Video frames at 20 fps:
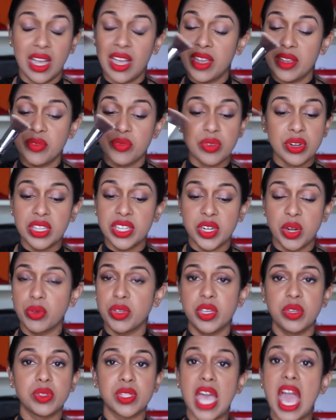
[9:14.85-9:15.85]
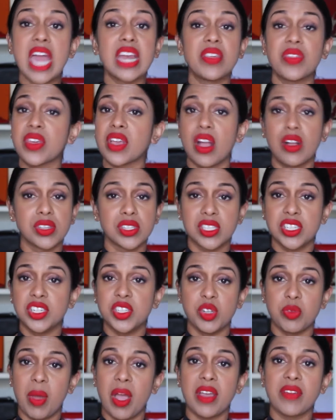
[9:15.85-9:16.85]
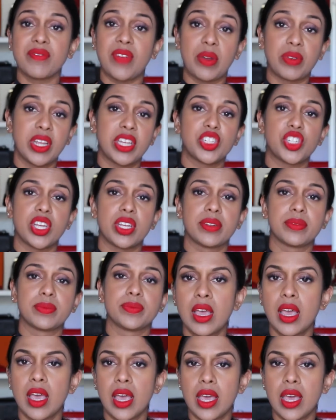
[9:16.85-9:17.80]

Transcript: I really don't use anything else to do my foundation.